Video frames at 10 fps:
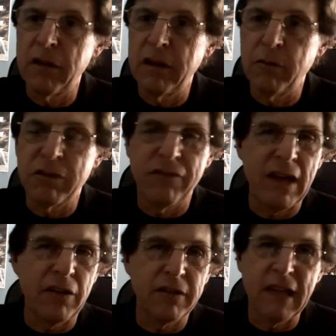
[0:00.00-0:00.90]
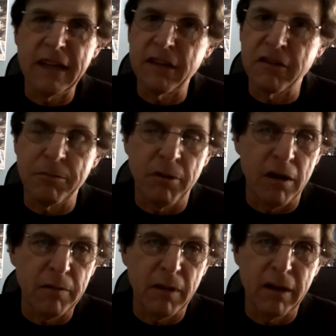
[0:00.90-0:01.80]
He was found dead in his
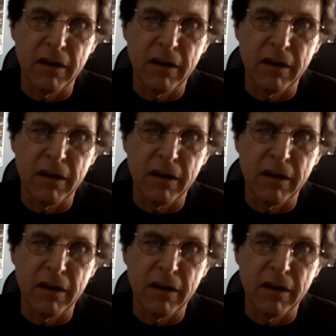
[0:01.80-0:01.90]
apartment,